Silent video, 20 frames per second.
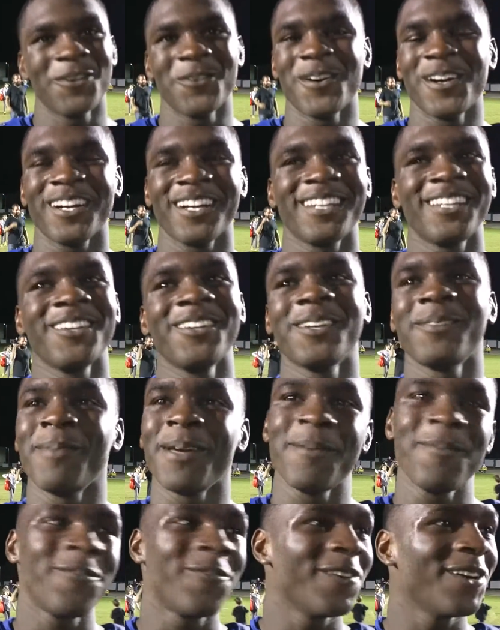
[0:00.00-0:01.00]
more work to do. It
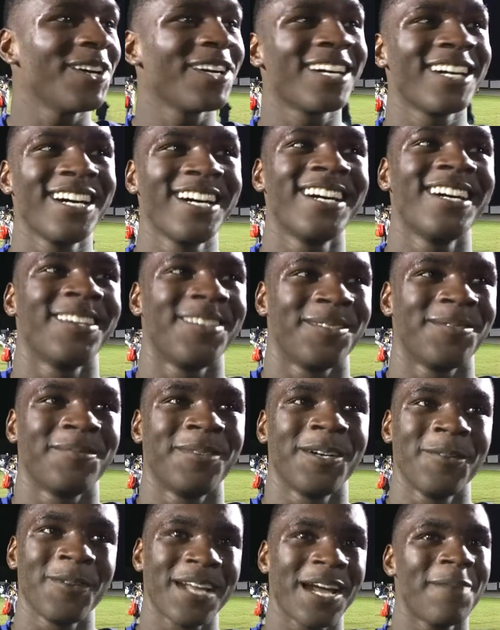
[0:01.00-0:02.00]
made me feel good,
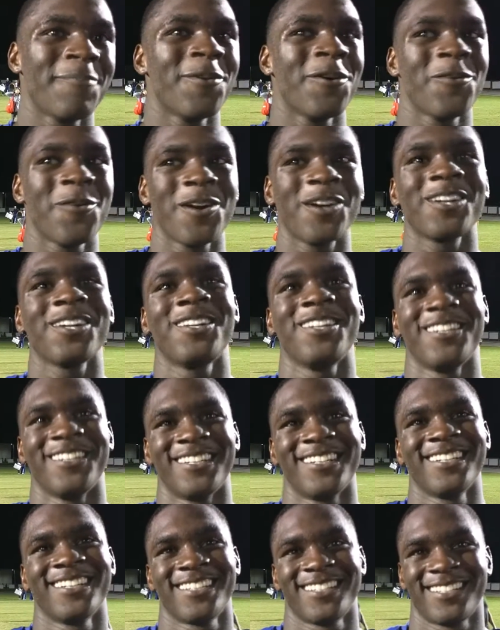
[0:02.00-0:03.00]
but we got more work to do.
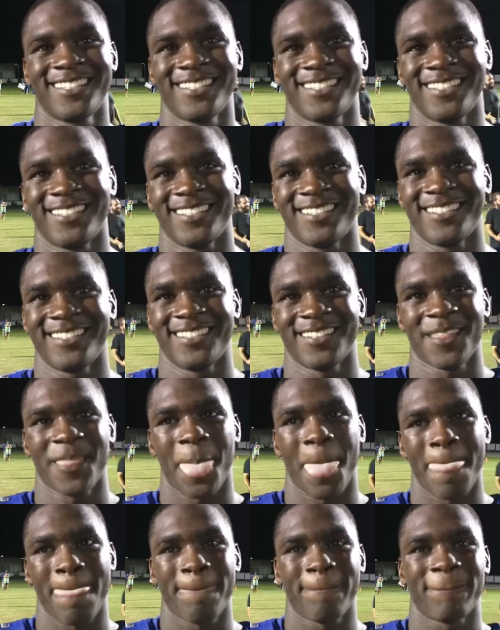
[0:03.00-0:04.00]
How do you stay
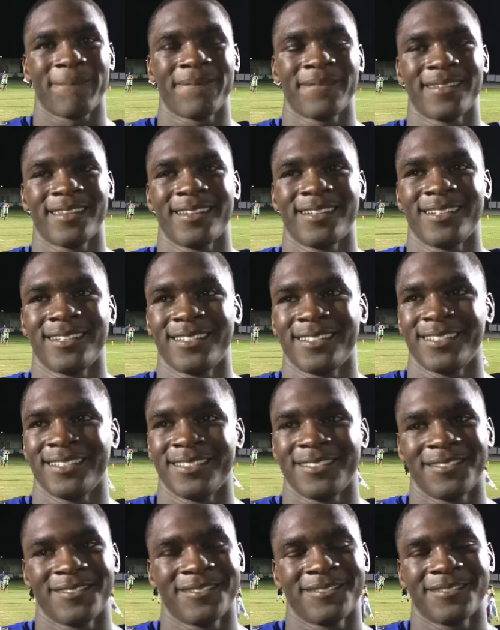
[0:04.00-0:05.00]
focused for the rest of the year?